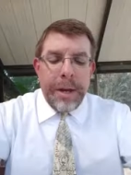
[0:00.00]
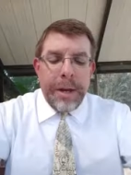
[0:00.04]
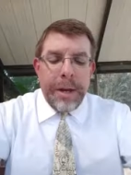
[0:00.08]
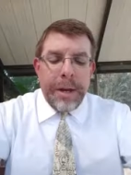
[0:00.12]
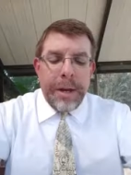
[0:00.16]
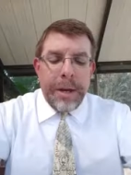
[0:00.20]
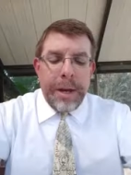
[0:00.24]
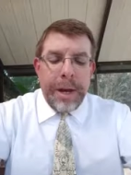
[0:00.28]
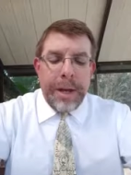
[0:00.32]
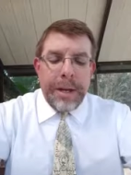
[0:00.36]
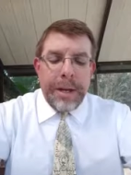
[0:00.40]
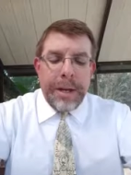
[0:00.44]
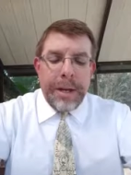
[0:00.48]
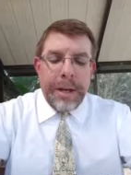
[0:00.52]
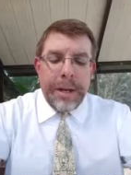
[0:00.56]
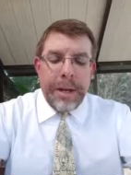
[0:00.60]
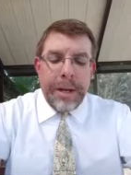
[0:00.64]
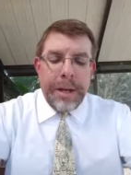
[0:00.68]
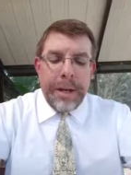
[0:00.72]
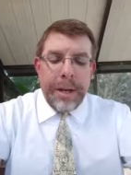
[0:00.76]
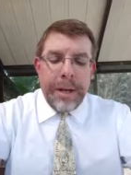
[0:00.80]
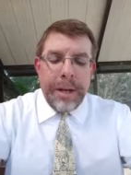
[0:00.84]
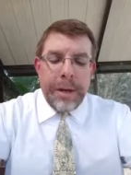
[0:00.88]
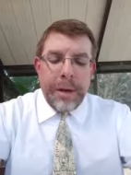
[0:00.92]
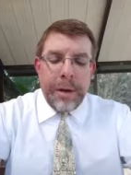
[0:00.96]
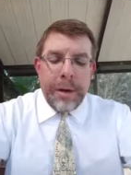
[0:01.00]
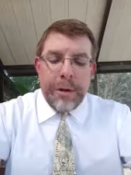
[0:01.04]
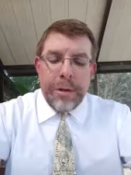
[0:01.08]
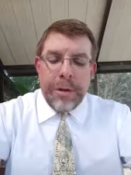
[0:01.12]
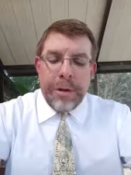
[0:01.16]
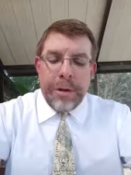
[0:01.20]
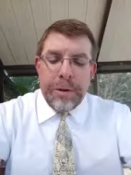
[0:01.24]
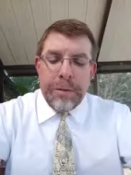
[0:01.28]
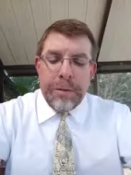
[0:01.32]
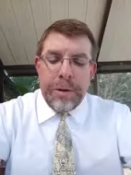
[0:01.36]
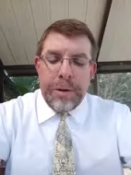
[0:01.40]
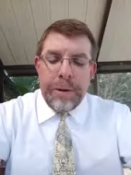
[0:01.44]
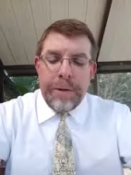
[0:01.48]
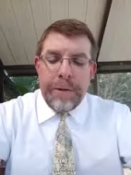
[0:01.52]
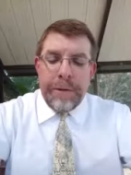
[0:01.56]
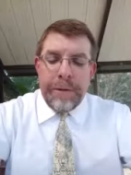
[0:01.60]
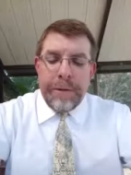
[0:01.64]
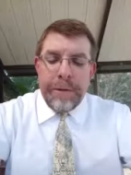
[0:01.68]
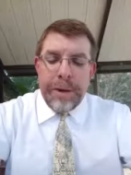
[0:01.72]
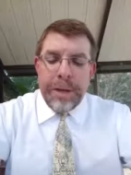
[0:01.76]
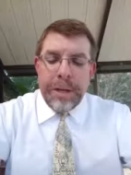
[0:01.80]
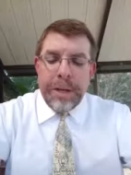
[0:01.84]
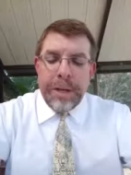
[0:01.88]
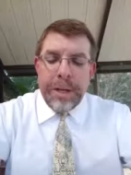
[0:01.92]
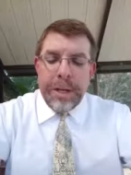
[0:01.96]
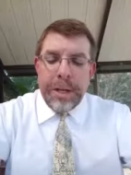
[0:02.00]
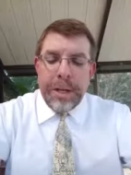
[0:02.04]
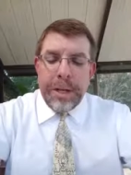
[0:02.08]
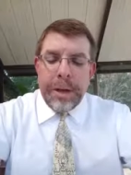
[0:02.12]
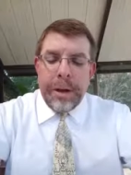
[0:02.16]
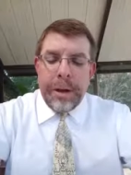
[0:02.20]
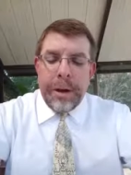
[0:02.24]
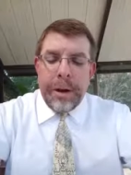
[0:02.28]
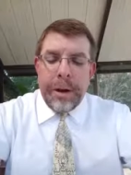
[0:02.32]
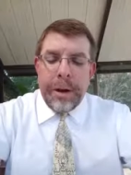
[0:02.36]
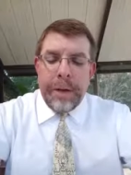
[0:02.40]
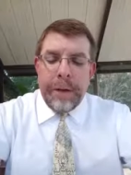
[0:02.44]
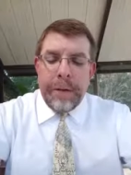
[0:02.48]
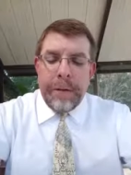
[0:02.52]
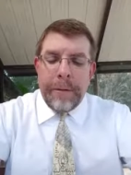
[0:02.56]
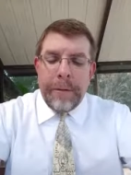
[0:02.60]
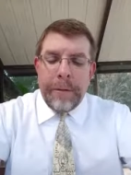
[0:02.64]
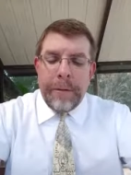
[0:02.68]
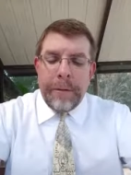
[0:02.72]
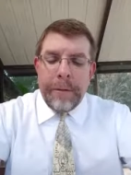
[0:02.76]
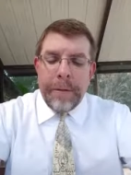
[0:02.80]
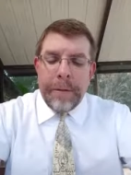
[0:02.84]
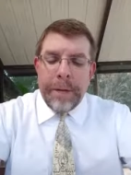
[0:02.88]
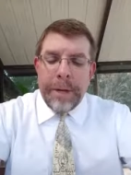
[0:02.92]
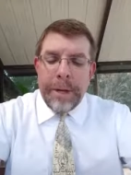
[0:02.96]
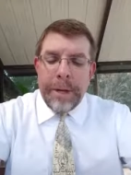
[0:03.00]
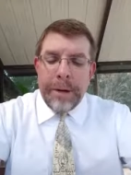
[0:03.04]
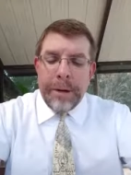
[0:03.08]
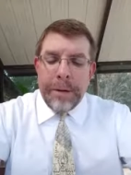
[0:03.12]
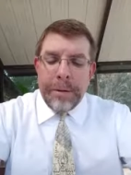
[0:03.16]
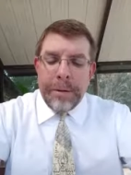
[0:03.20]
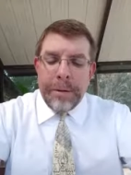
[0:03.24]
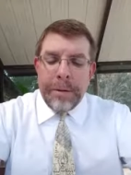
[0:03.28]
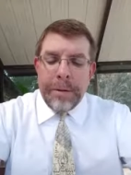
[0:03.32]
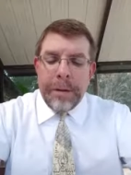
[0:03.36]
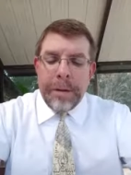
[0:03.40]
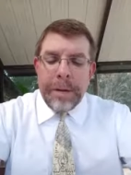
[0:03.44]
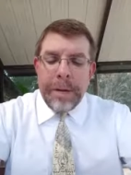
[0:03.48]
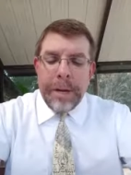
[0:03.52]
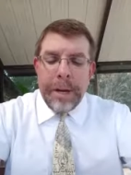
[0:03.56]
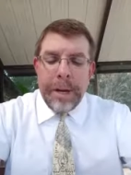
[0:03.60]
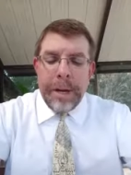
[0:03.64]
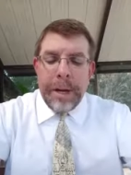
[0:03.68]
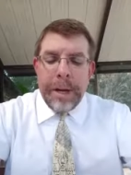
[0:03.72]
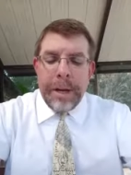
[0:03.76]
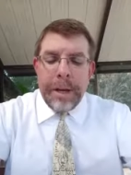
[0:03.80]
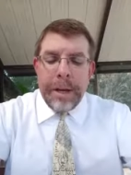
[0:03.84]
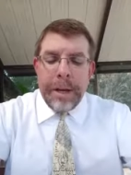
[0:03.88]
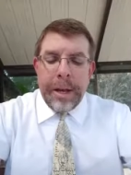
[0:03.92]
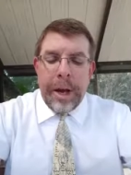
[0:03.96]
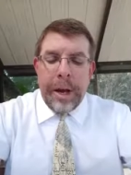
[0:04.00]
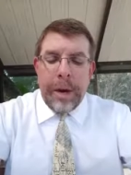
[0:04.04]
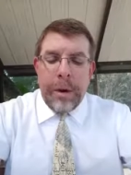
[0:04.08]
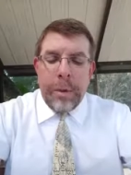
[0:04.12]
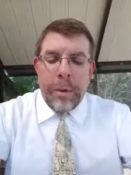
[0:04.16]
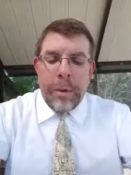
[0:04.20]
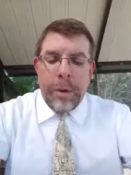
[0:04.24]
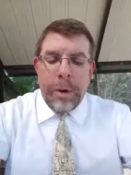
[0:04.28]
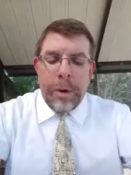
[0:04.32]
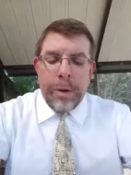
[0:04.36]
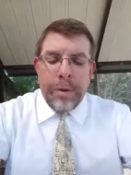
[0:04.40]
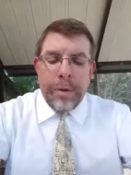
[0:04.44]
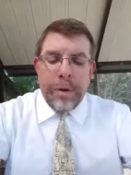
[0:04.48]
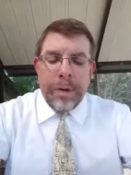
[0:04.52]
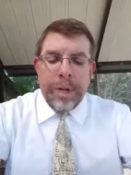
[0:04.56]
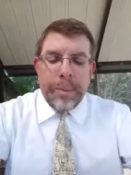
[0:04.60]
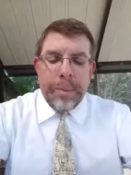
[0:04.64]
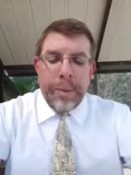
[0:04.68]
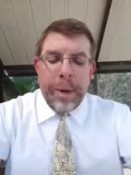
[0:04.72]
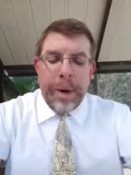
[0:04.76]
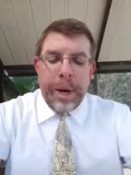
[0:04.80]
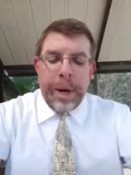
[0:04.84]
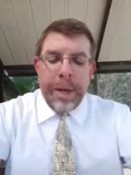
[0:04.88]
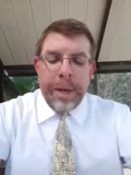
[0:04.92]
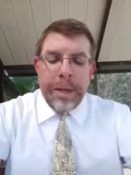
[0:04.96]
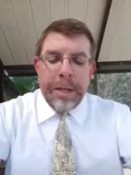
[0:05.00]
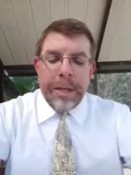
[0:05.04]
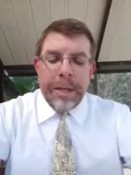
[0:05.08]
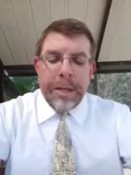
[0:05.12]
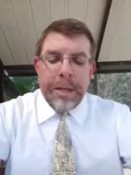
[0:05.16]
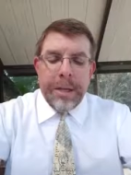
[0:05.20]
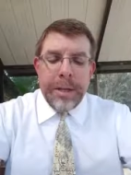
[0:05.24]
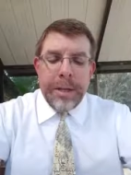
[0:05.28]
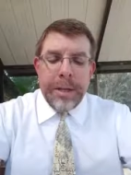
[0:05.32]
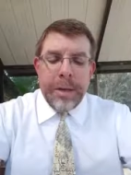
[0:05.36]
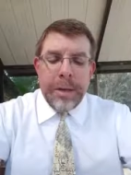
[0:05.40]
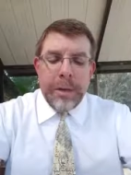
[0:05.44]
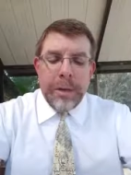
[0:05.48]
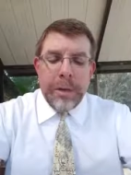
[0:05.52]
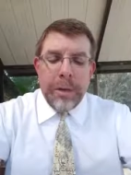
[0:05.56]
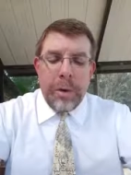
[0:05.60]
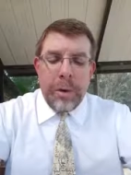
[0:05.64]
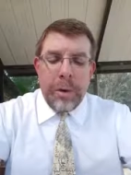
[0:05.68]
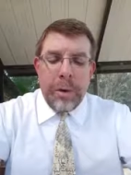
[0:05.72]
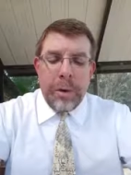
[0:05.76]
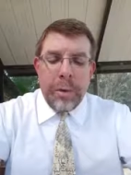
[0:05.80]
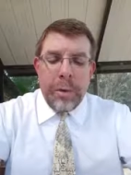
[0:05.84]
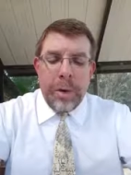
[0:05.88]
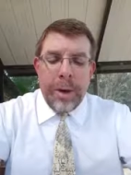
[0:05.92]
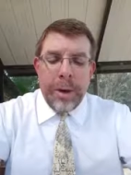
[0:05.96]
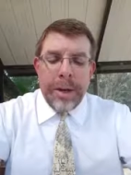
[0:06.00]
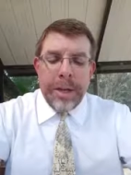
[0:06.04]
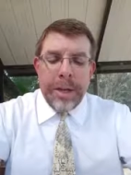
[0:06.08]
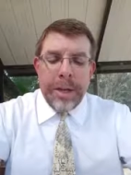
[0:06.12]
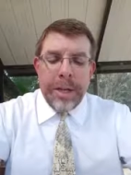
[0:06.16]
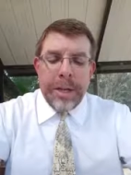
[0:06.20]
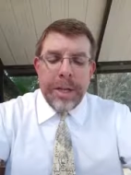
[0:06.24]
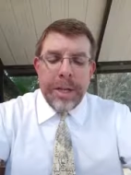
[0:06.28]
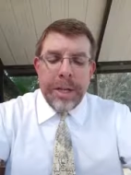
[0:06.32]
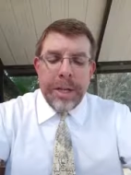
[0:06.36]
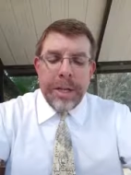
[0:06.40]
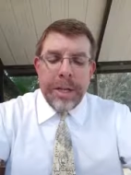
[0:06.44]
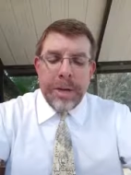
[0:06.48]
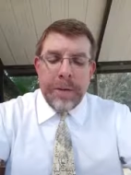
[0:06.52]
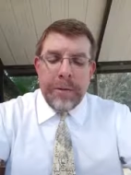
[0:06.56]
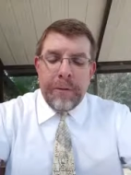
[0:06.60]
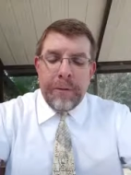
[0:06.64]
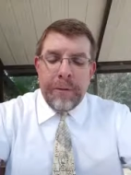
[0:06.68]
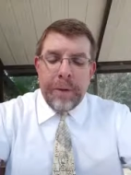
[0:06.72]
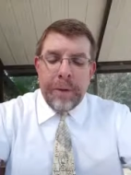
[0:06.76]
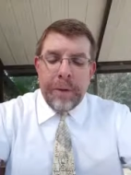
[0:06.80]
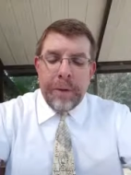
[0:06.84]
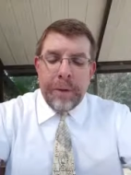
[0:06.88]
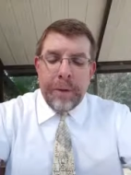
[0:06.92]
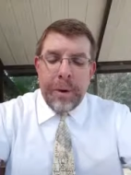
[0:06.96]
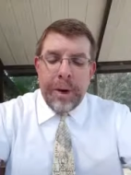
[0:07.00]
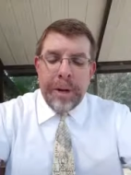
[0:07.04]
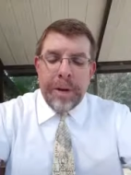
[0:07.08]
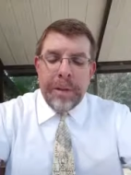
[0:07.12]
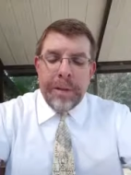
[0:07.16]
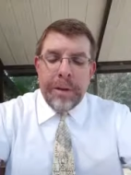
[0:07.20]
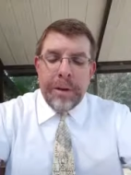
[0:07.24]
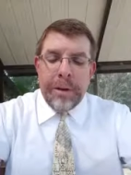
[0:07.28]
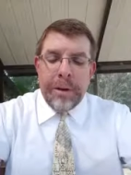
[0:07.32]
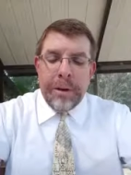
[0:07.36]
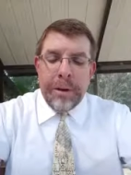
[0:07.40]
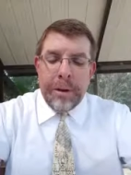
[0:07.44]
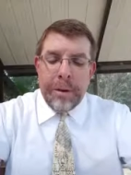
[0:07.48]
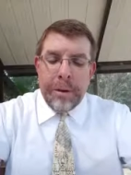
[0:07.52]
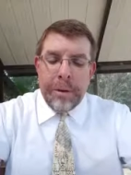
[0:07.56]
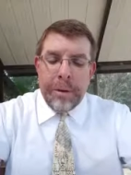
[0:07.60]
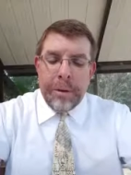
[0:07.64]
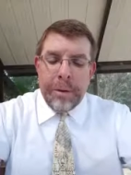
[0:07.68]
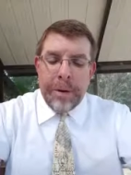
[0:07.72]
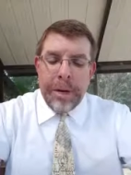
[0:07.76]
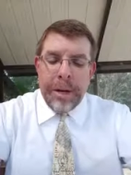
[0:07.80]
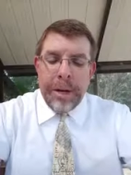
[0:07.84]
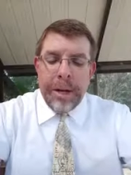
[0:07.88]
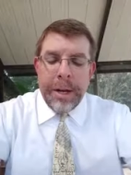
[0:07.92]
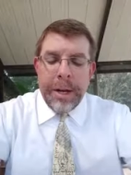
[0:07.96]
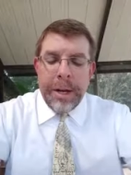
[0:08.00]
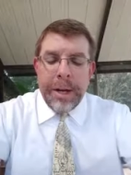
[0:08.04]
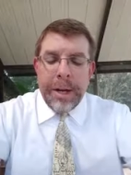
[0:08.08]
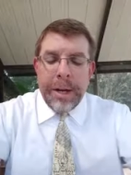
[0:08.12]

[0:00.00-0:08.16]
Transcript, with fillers: Yet, in those three fledging uh, years, not one response nor one decision for Christ occurred.